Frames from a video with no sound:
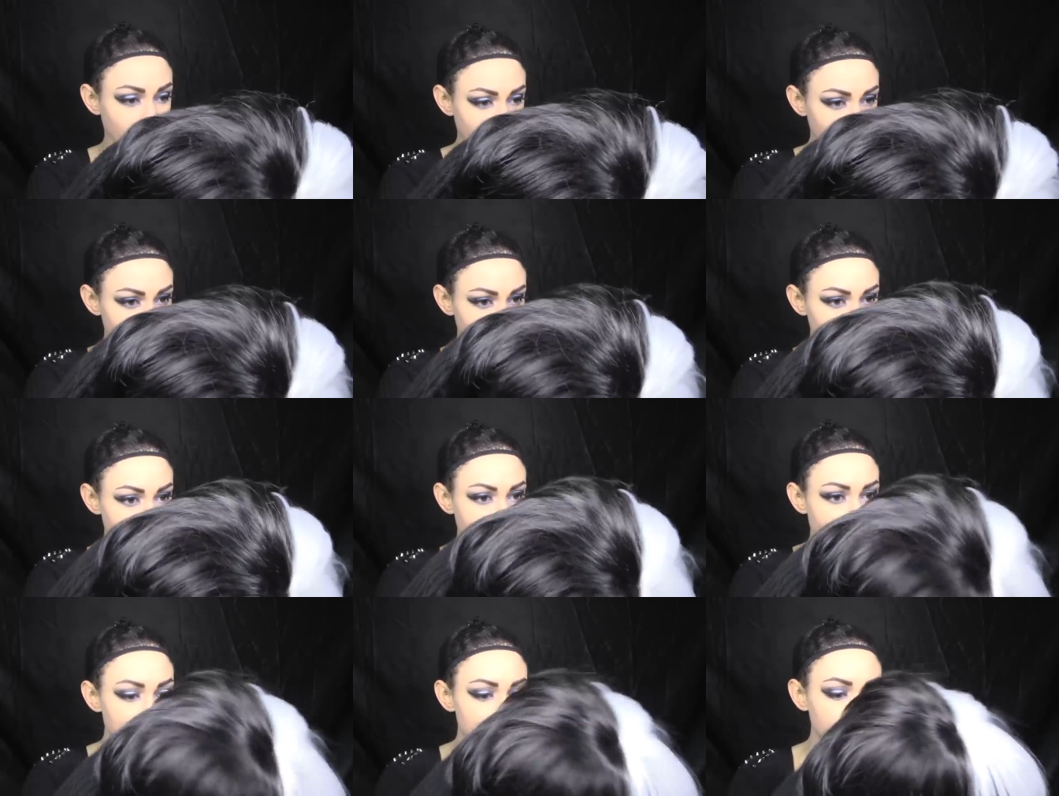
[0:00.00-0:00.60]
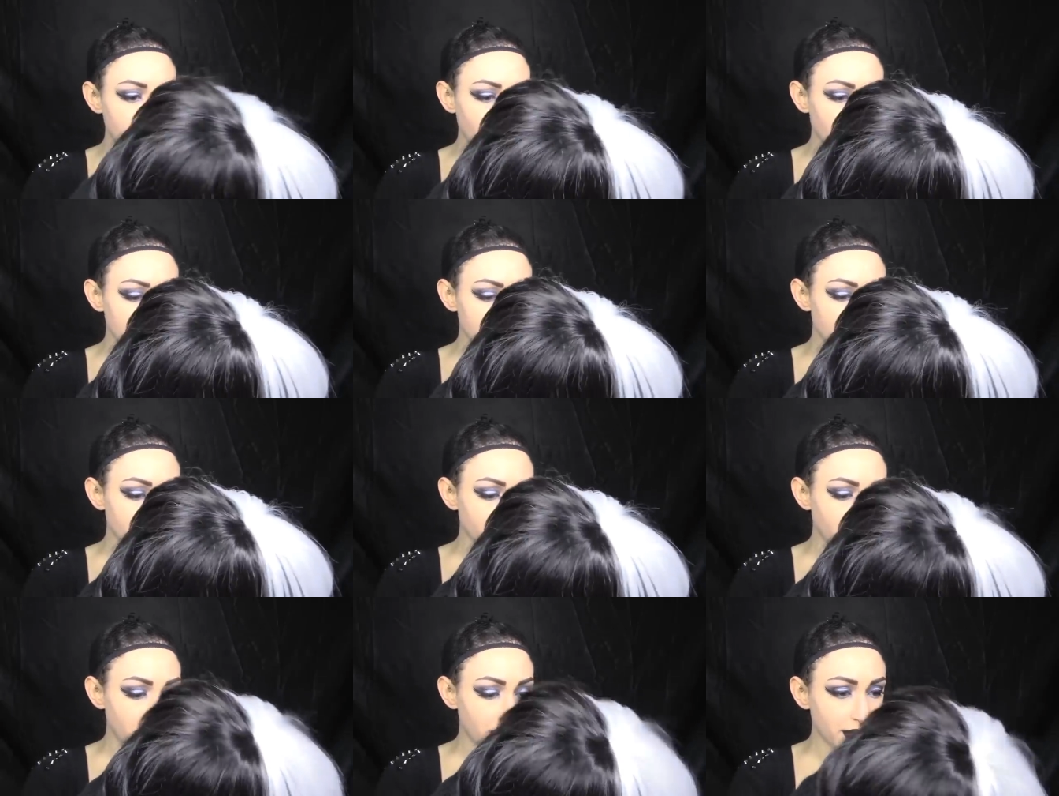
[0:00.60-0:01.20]
me slap it on
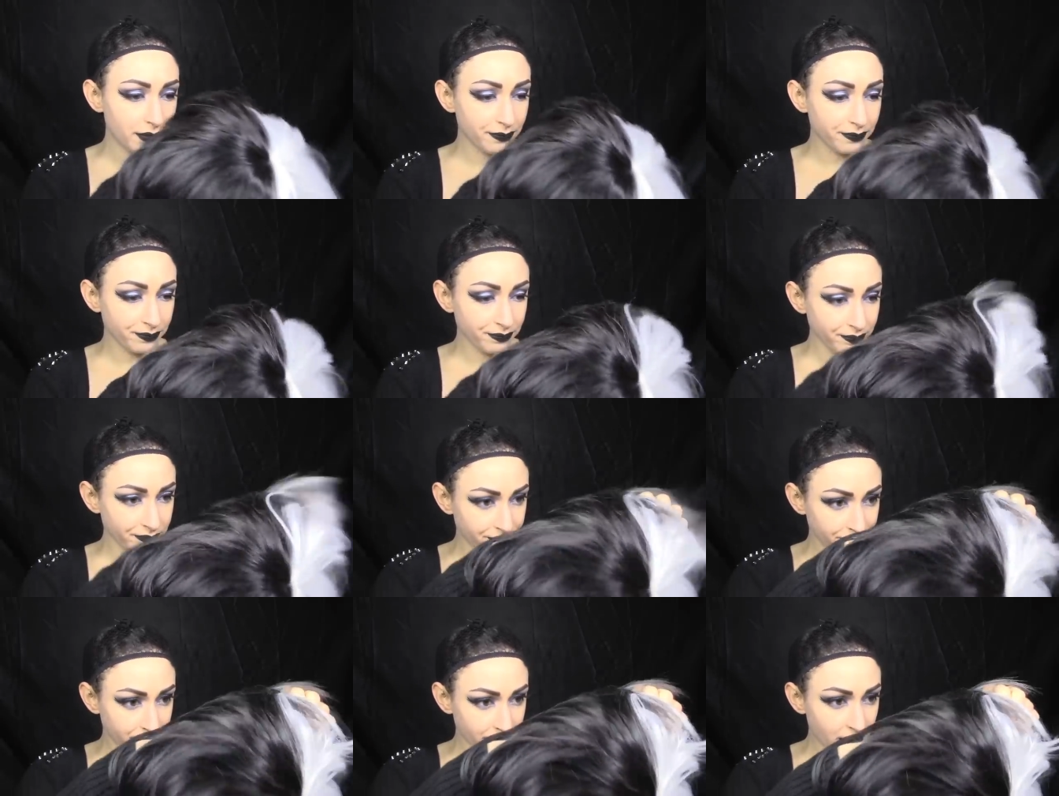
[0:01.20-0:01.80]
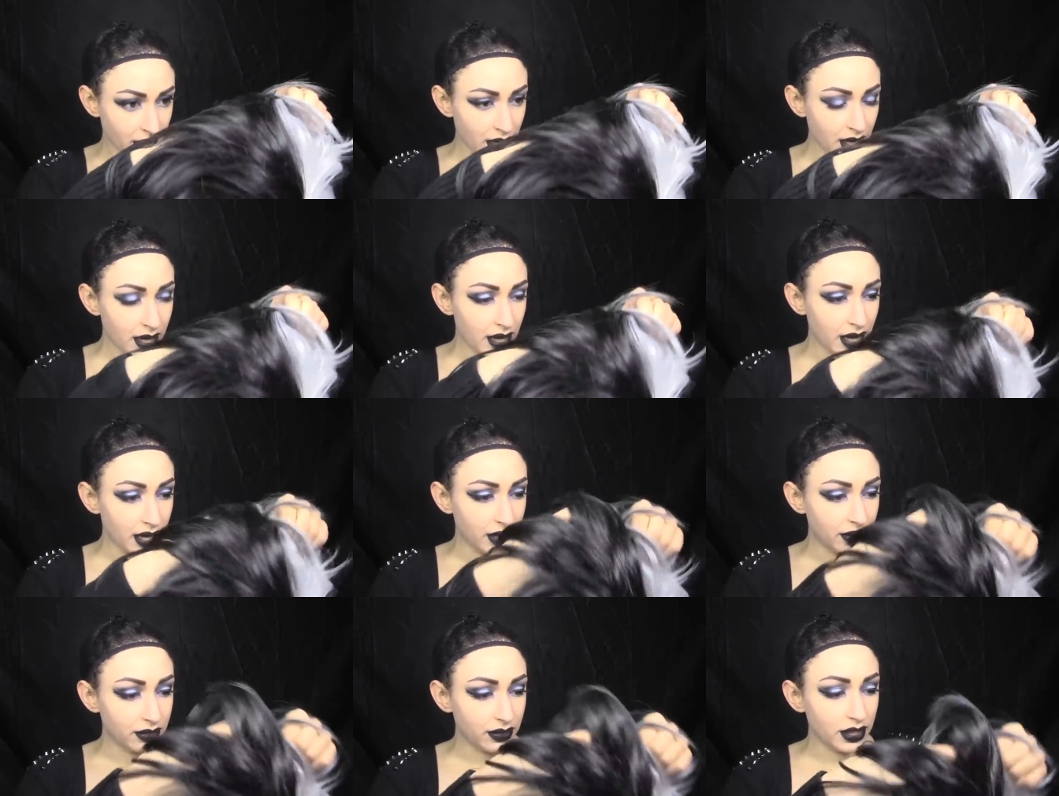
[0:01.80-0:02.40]
for you.
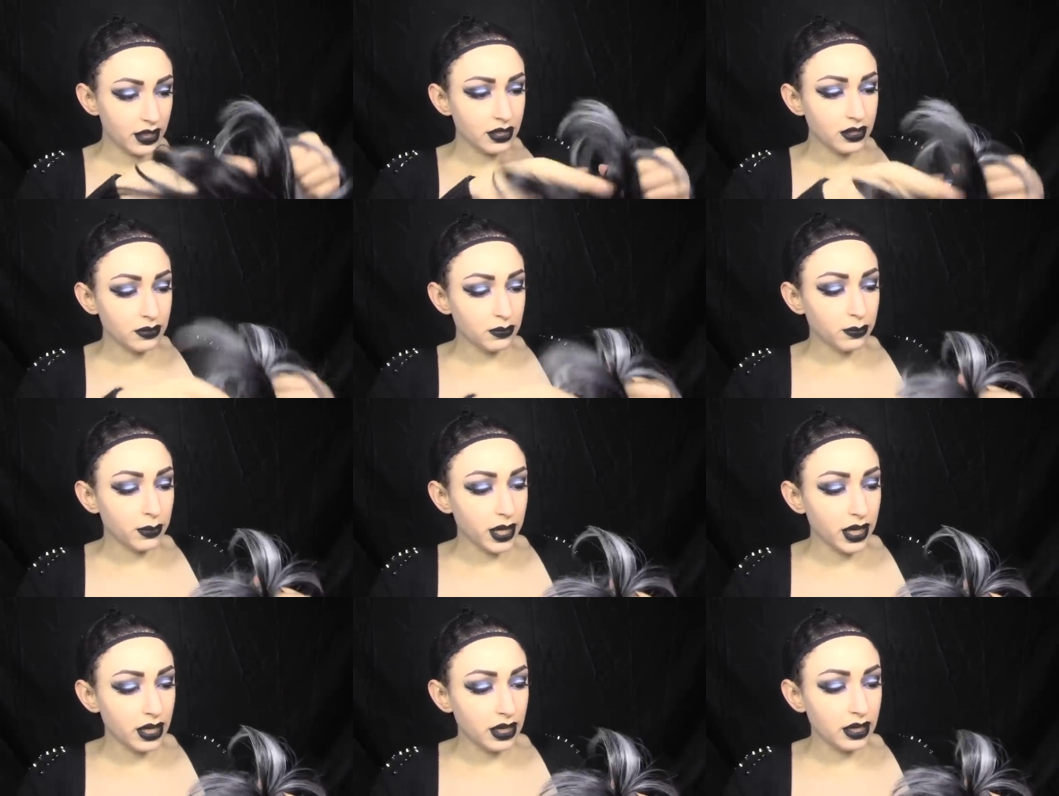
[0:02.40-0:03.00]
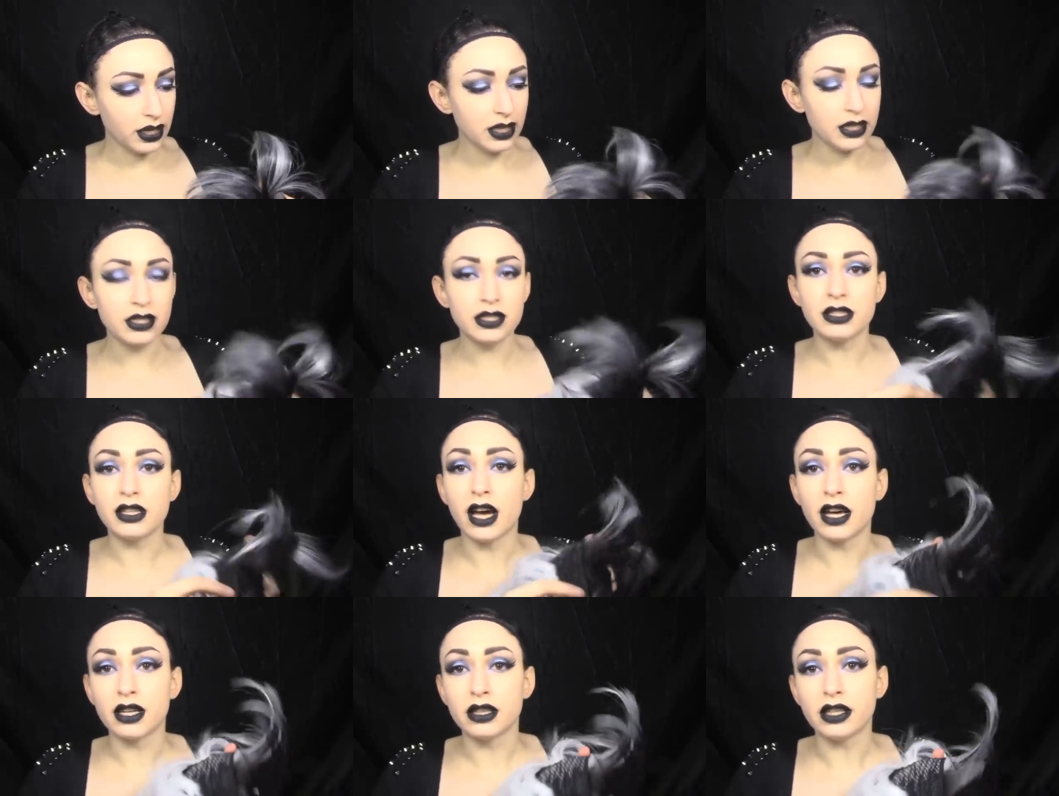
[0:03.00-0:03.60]
And this wig is
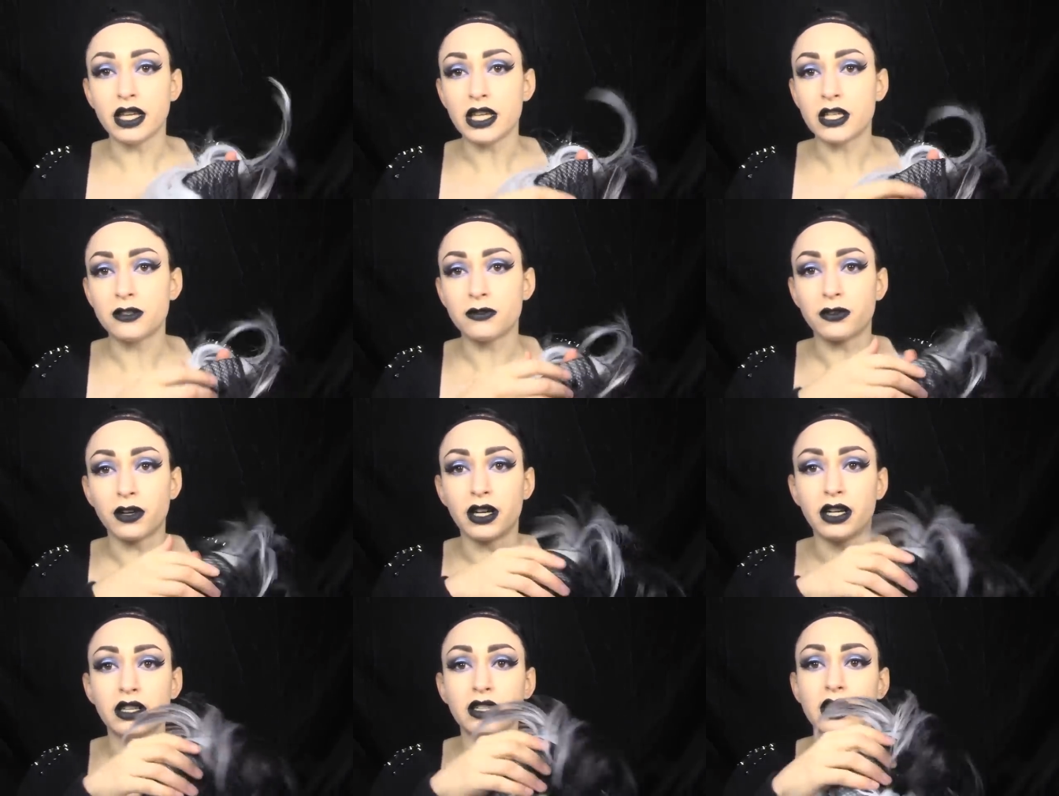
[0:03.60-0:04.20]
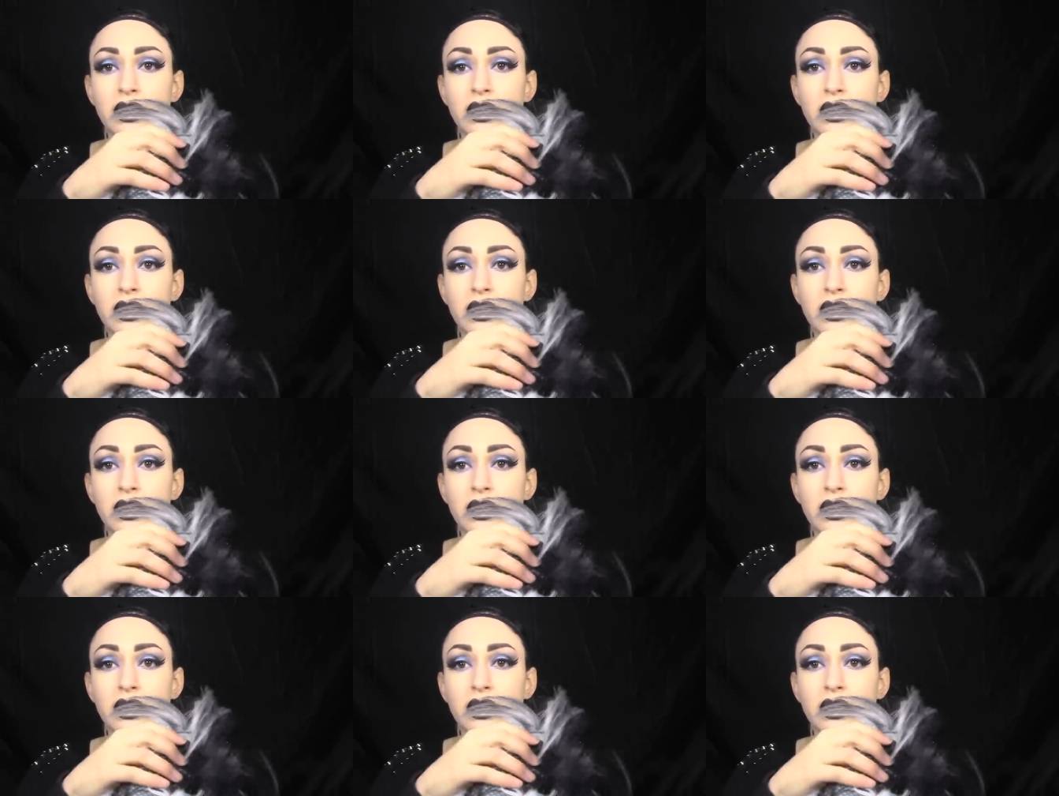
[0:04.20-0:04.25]
not a lace front,